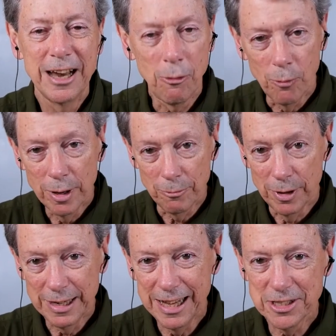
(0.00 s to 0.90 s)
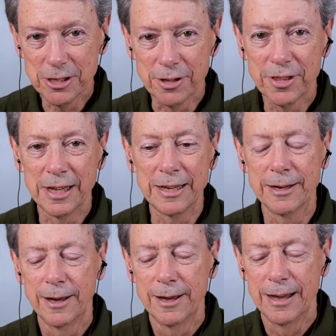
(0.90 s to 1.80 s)
Now, one one last little thing.
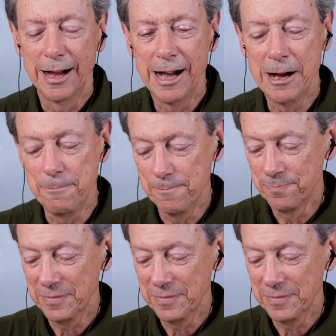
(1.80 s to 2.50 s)
Um,